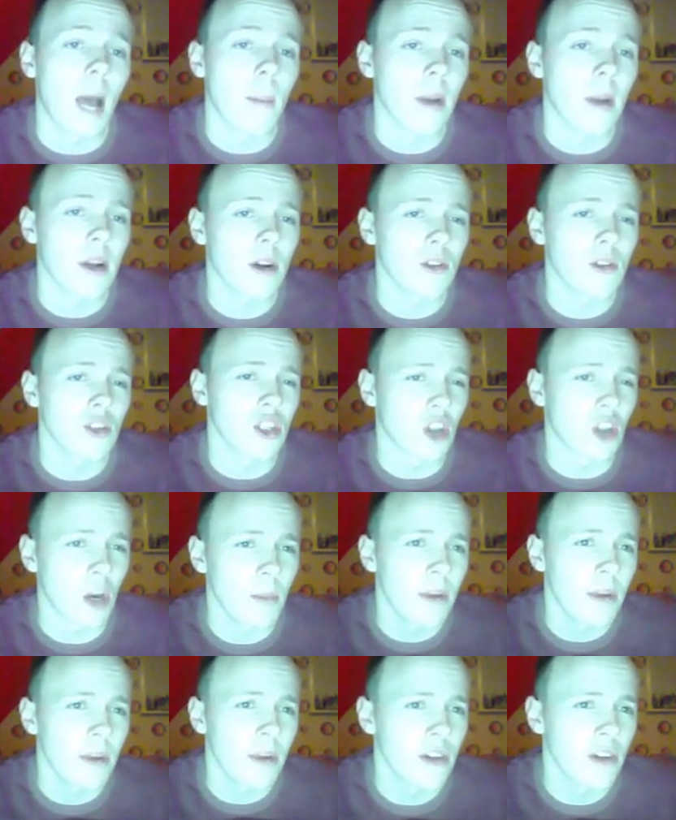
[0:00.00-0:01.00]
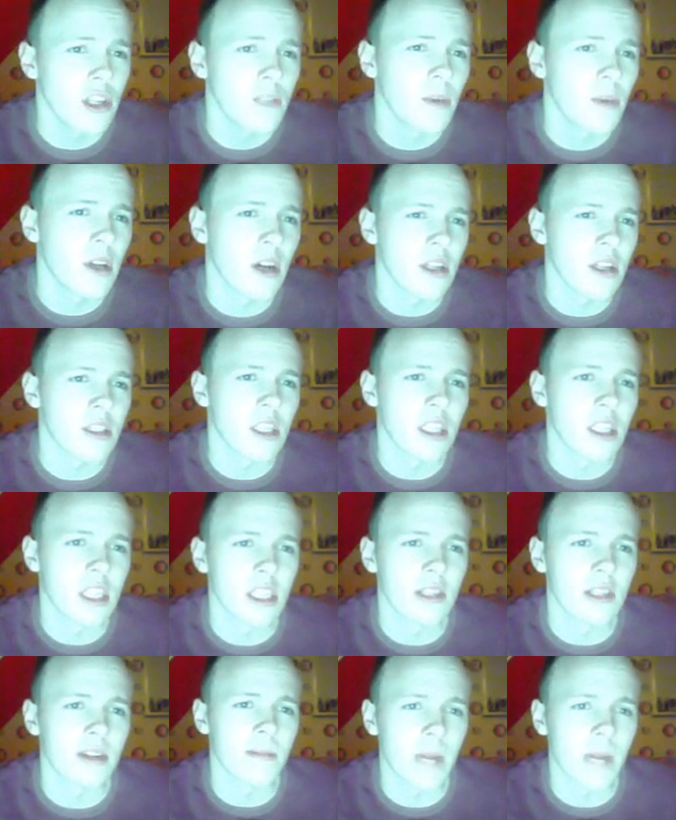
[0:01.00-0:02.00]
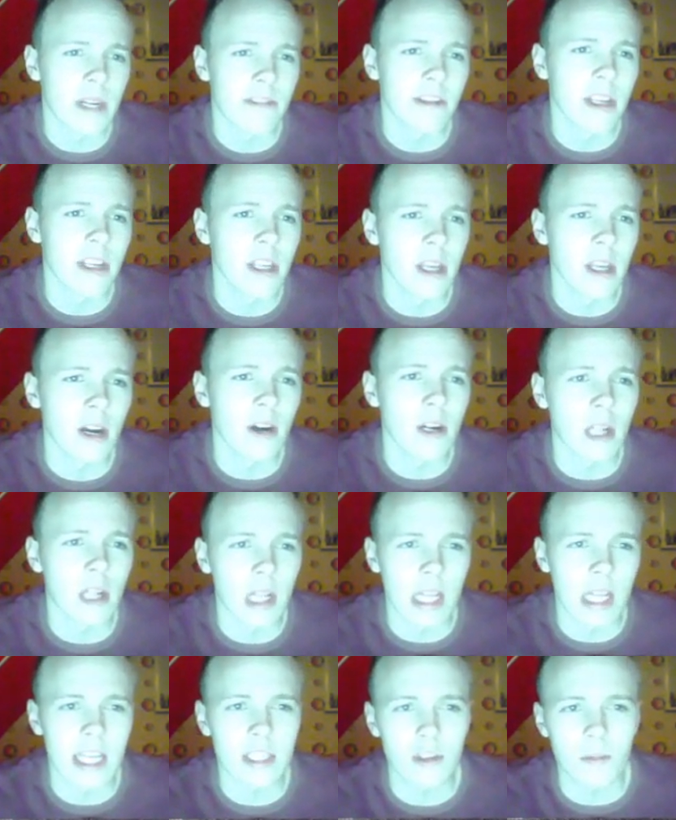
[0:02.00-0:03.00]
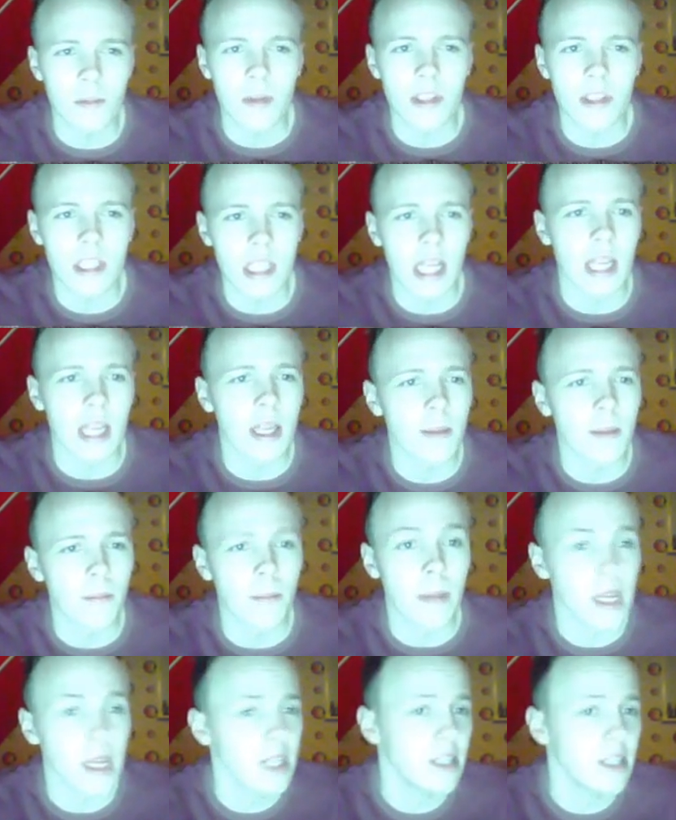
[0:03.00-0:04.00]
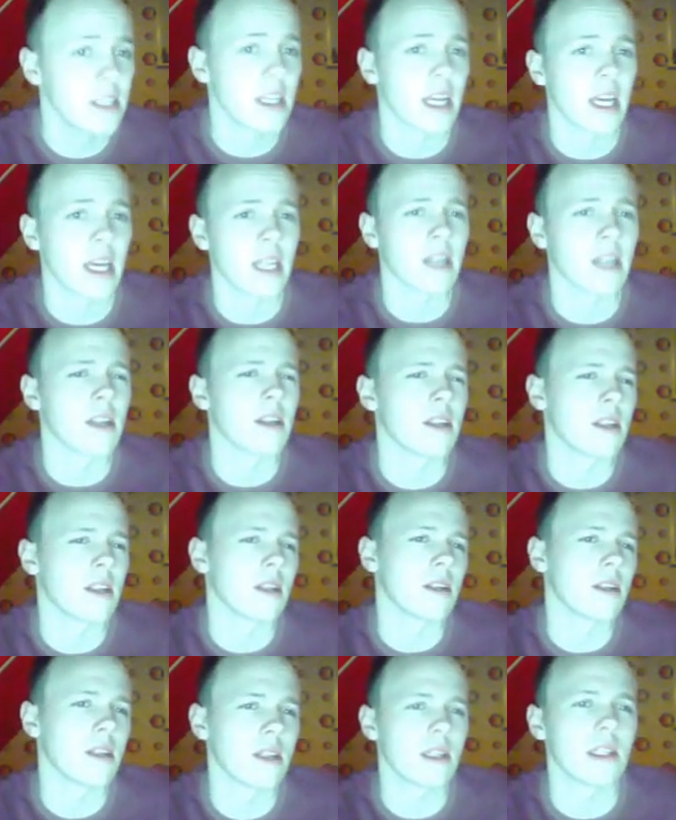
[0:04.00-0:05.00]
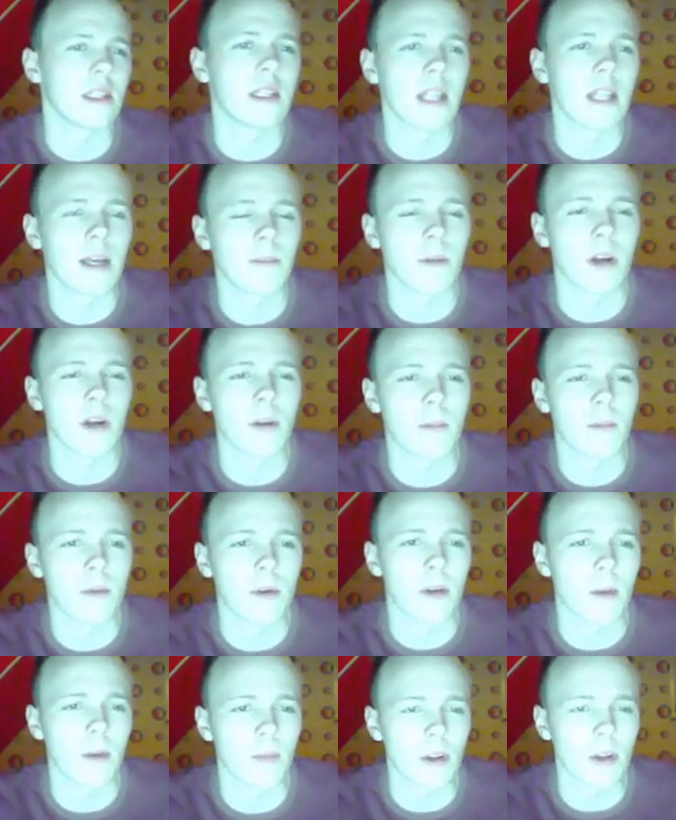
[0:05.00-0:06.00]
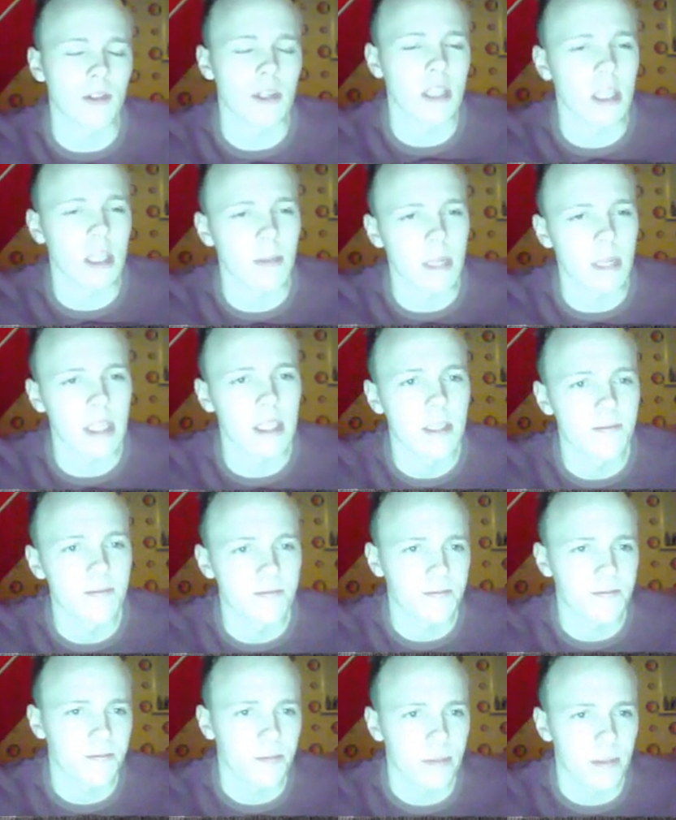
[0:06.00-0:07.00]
I'm gonna go to Skarmory first because the Scissor and Manaphy are the last 2 months that I made, and I'm gonna come down to it in a bit.